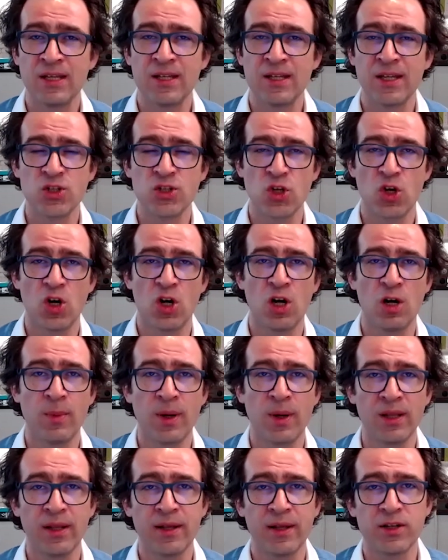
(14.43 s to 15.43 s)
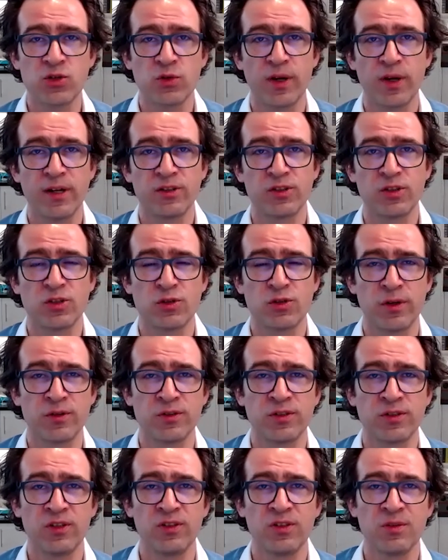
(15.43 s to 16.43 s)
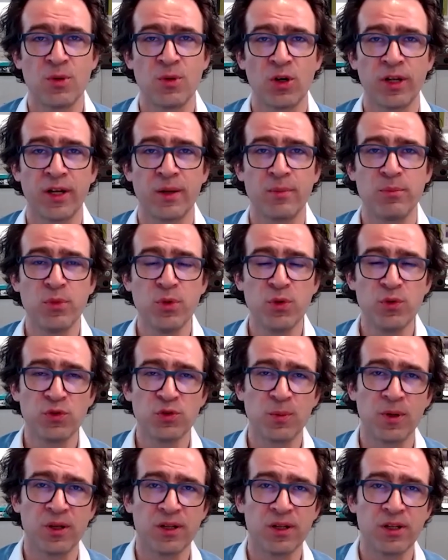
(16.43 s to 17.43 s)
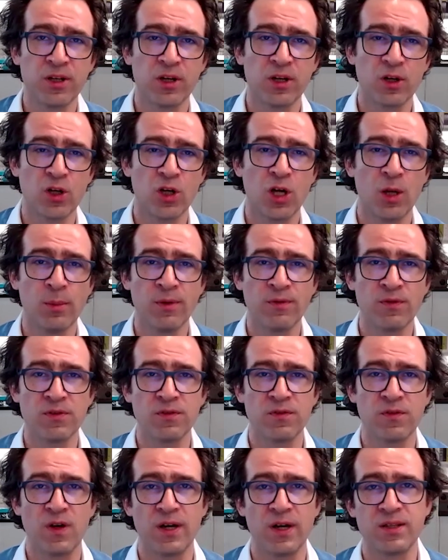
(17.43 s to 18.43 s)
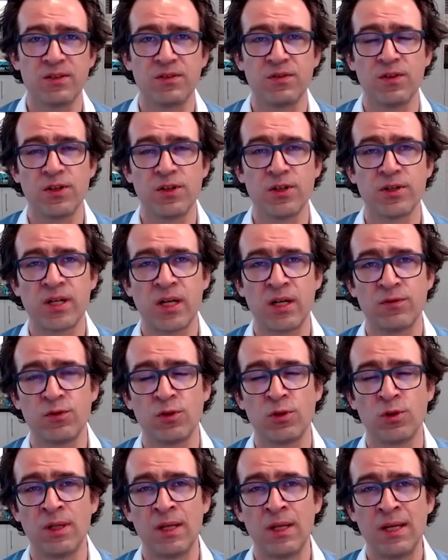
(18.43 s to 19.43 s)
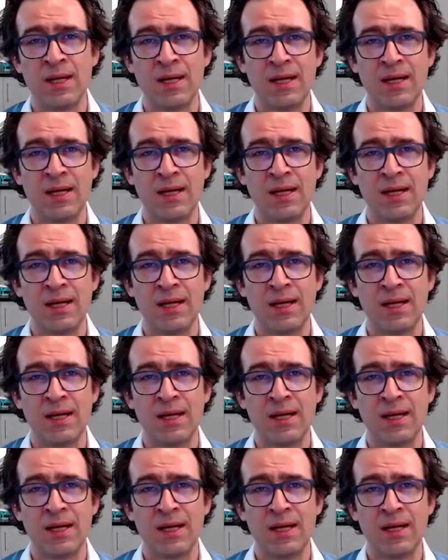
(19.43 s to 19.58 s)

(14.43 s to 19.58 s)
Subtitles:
Catch all my latest writings on Toronto's housing market at movesmartly.com. If you find this video helpful,